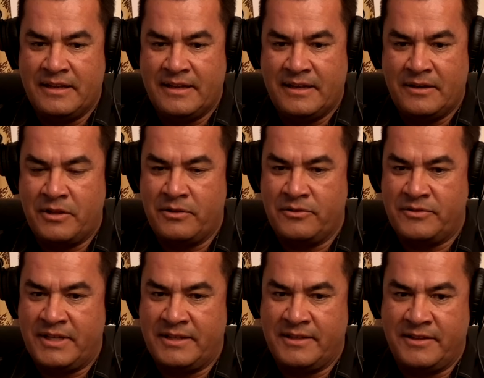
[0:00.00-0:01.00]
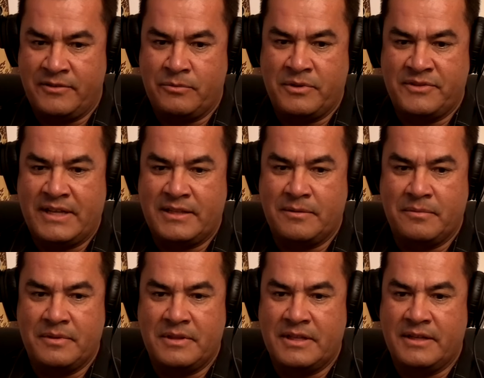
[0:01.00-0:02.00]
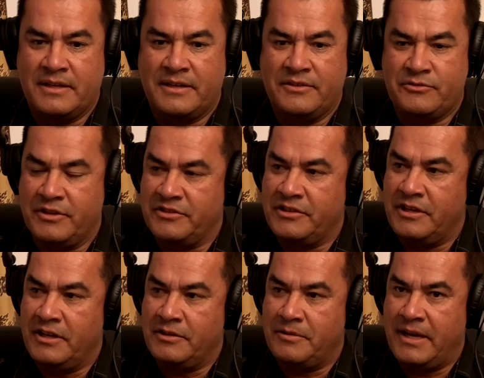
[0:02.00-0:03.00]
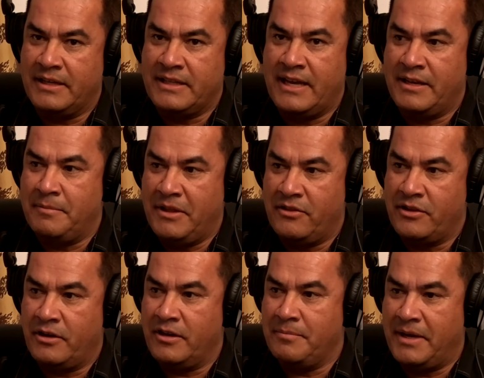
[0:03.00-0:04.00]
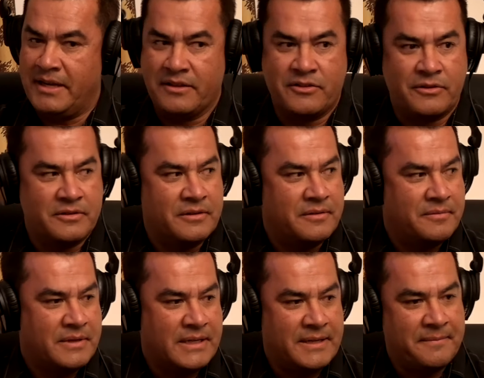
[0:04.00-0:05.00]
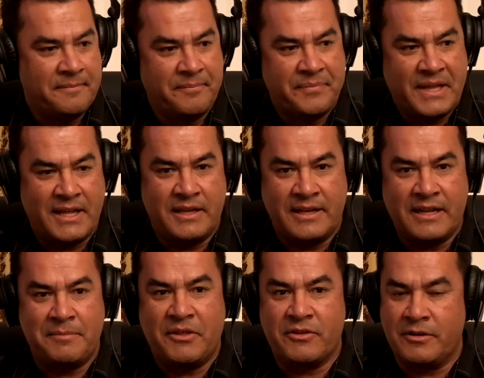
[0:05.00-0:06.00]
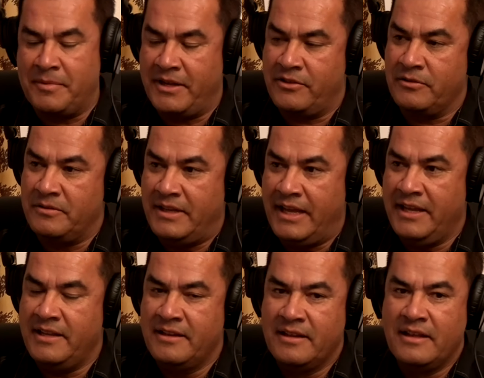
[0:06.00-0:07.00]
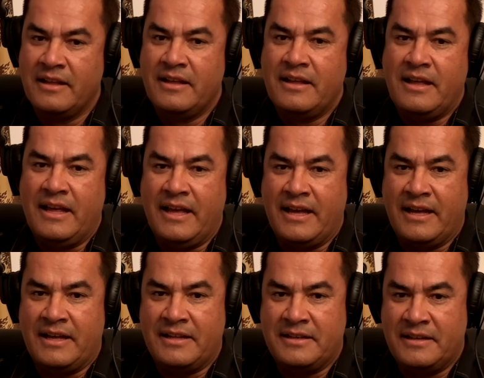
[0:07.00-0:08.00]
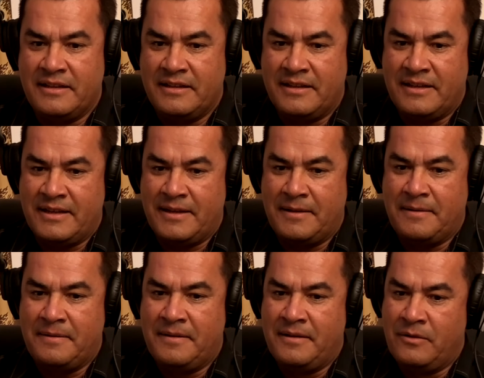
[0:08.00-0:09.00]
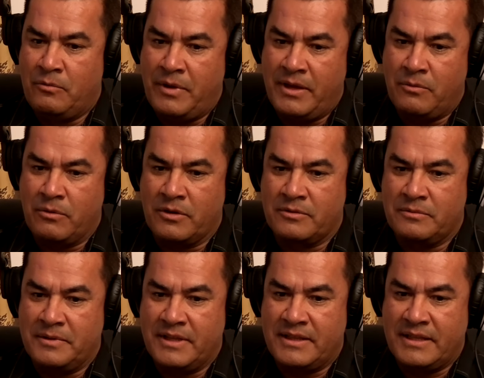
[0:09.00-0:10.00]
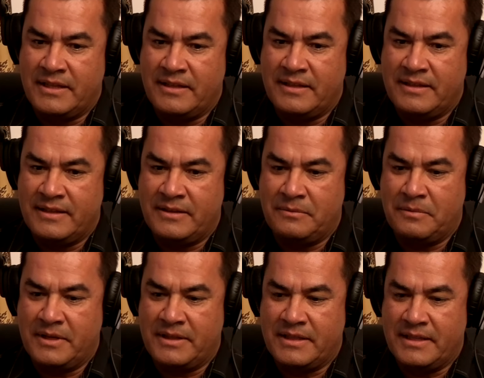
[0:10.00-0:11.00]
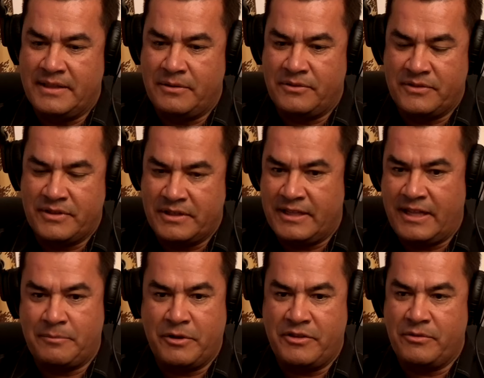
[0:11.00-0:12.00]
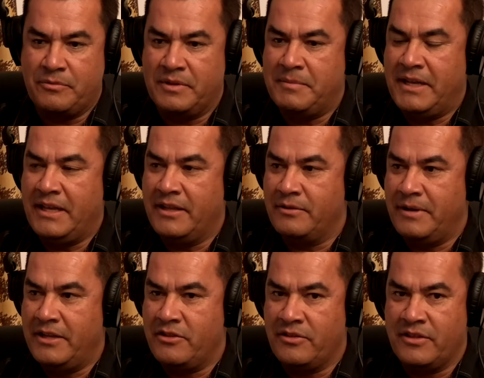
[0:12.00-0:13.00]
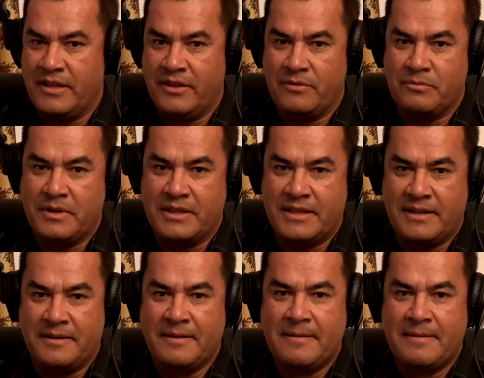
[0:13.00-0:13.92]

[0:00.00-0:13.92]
uh, one of those deadlines was that the, the construction contract had to be started by a certain, um, it had to be started by a certain date and uh, we work with uh, with uh, there was a collaboration with many other agencies with uh,